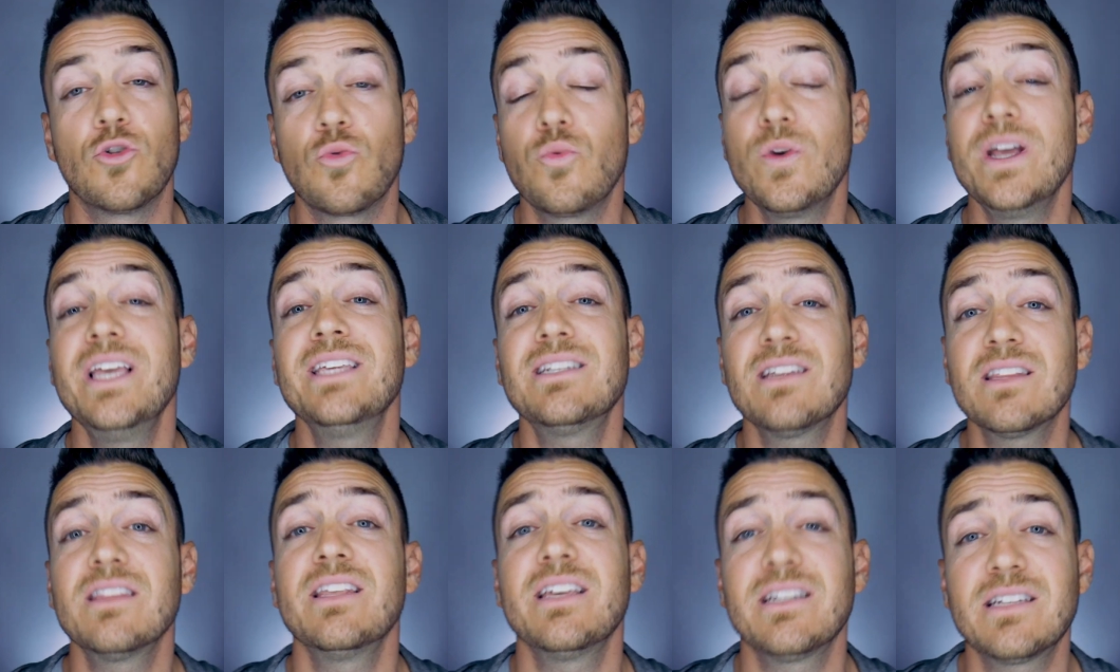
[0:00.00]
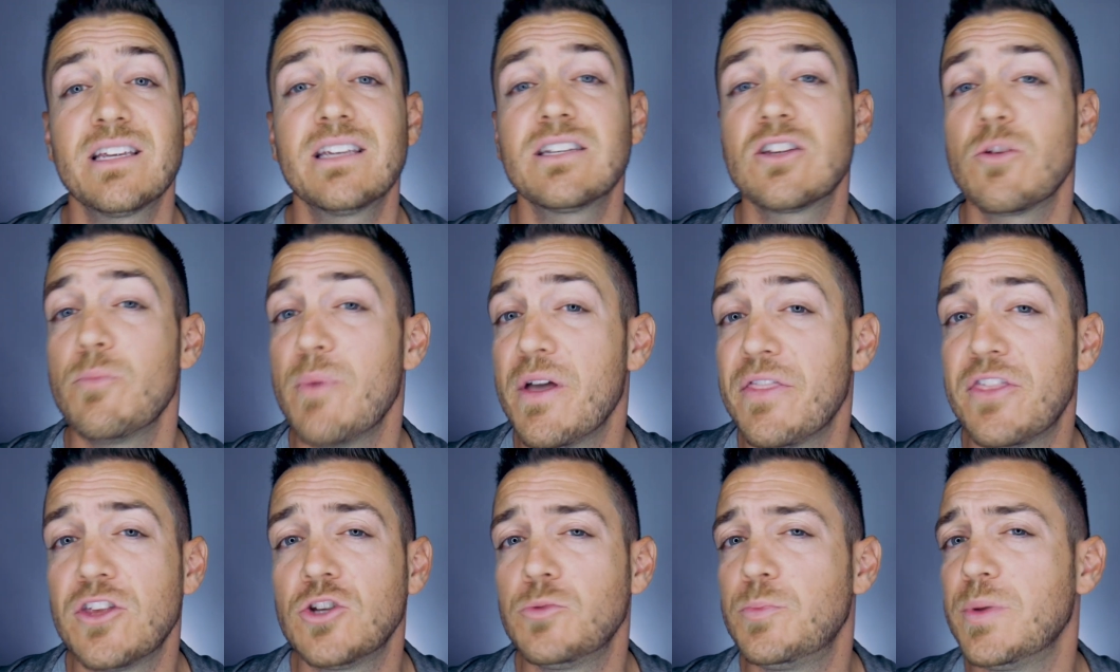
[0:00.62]
The reason this is
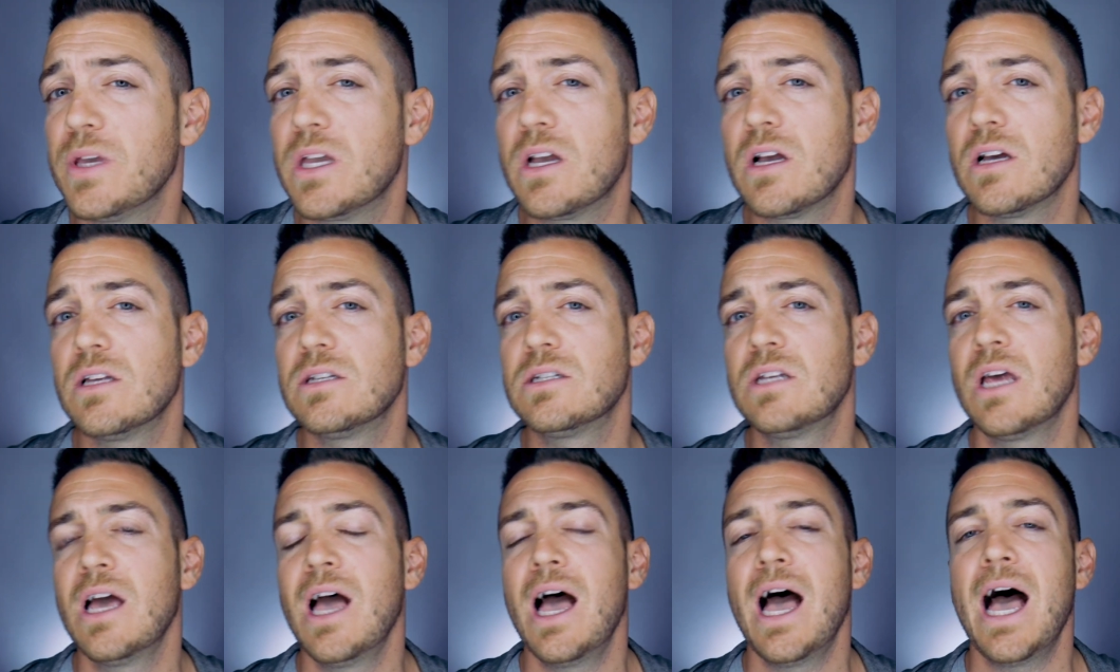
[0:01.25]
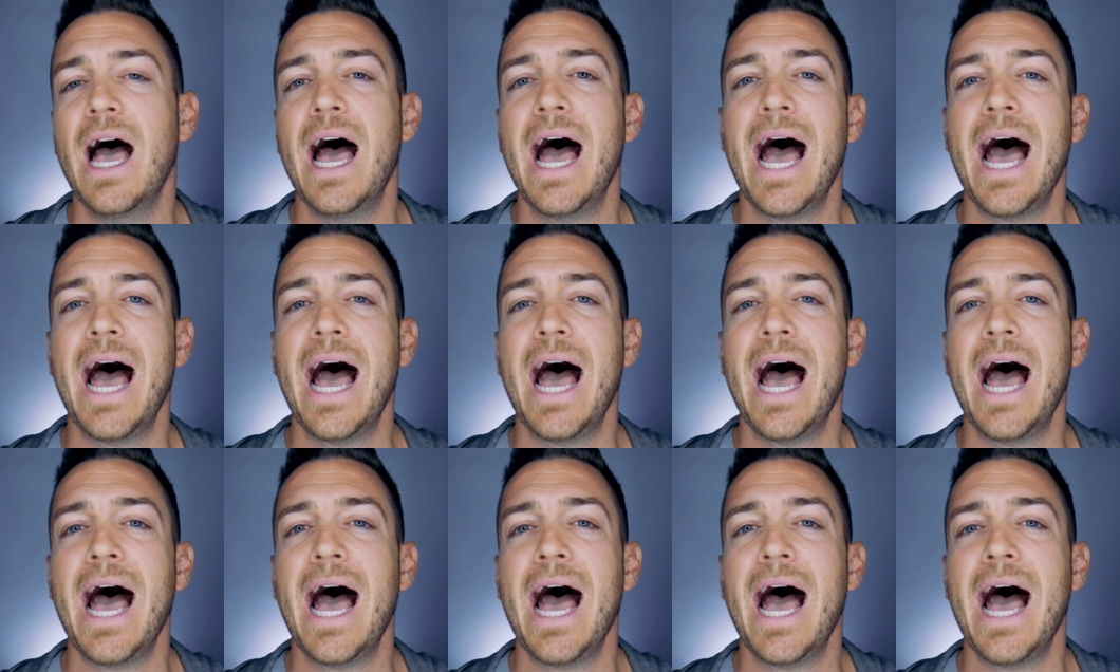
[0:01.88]
a myth is because